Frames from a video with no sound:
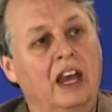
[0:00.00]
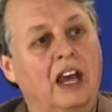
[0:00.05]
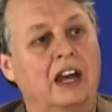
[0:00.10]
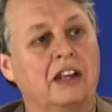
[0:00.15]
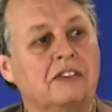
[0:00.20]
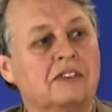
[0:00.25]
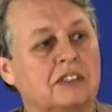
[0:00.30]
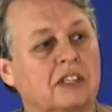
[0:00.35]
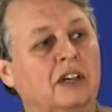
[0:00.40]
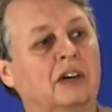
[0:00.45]

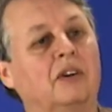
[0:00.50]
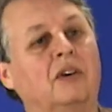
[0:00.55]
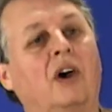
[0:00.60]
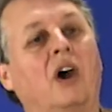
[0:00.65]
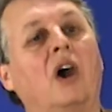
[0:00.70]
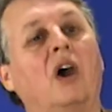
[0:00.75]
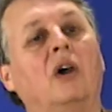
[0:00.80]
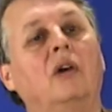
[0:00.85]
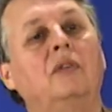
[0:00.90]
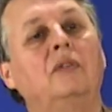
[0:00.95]
And so
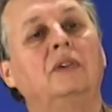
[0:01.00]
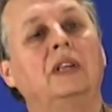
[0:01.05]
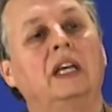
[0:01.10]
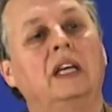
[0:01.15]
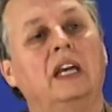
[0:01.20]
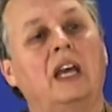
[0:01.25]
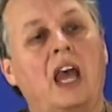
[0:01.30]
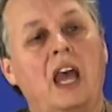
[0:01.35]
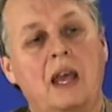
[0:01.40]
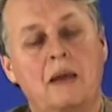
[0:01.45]

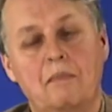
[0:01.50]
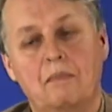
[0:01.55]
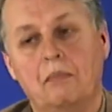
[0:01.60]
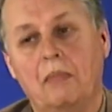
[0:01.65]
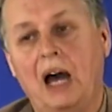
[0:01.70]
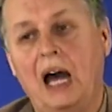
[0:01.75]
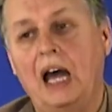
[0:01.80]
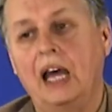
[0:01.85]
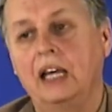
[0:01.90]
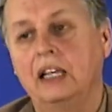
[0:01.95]
only a
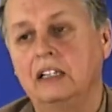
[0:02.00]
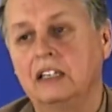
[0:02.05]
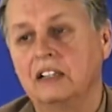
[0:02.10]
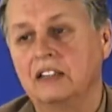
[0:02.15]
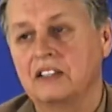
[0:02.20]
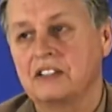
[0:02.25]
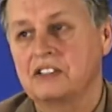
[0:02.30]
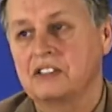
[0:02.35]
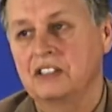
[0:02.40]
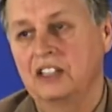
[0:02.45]
mind in
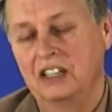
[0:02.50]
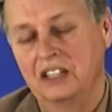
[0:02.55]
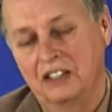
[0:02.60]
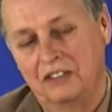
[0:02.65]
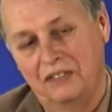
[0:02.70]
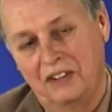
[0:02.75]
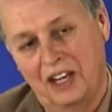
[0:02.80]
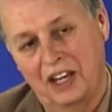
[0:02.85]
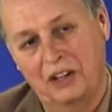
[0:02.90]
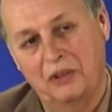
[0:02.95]
the state
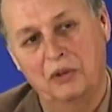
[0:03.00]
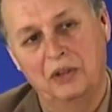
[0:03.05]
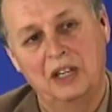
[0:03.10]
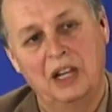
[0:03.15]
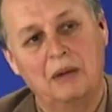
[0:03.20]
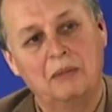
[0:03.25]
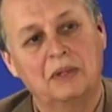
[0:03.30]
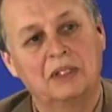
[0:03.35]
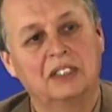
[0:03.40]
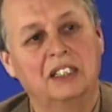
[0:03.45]
of
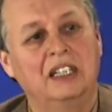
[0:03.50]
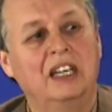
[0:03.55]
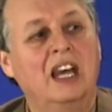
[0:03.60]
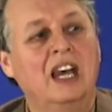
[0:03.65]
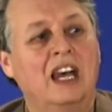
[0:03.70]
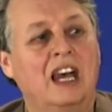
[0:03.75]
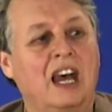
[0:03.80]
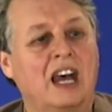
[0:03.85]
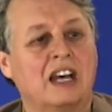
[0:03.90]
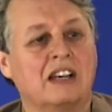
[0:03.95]
equanimity
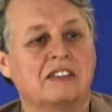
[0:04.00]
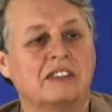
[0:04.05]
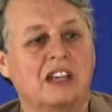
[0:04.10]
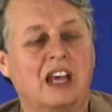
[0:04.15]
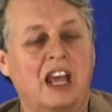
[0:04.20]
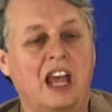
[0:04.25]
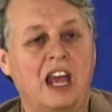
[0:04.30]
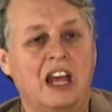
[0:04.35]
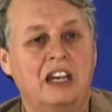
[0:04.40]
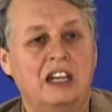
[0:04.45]
has
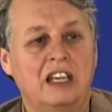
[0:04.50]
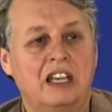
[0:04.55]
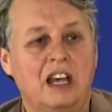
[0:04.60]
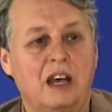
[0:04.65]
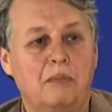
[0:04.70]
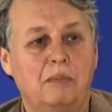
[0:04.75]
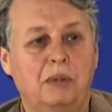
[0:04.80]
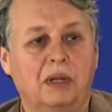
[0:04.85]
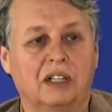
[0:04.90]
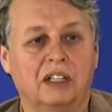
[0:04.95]
any
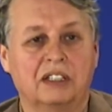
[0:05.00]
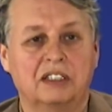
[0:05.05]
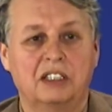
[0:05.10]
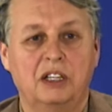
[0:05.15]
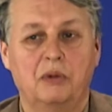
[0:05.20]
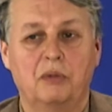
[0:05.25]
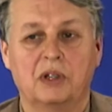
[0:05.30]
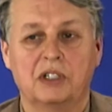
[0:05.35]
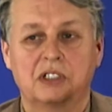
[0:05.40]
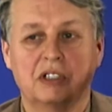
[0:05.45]
ability
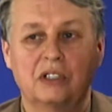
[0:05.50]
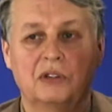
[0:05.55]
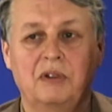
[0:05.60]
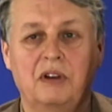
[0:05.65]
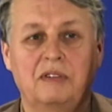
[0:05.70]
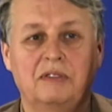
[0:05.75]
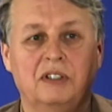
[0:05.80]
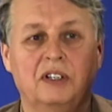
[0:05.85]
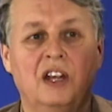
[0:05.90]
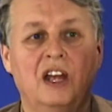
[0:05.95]

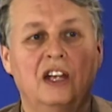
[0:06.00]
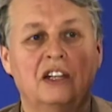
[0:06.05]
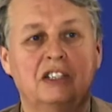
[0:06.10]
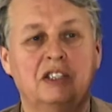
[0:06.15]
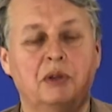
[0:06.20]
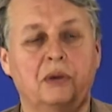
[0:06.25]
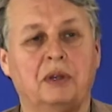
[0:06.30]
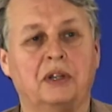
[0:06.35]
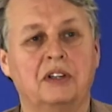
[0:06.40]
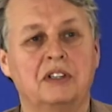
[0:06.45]
whatsoever
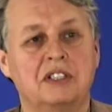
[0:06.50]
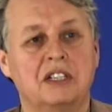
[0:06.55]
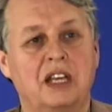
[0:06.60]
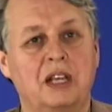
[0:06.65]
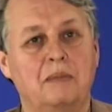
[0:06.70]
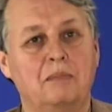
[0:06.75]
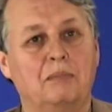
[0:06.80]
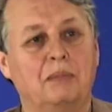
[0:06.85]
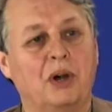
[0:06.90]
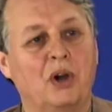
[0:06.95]
to
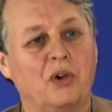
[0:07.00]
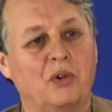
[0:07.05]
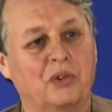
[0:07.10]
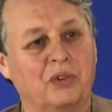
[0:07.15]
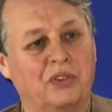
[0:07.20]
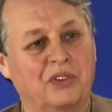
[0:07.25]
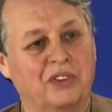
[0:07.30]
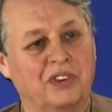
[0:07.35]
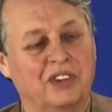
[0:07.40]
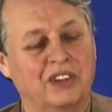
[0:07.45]
entertain
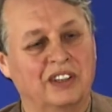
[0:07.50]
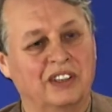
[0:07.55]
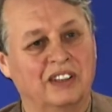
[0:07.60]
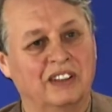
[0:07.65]
both.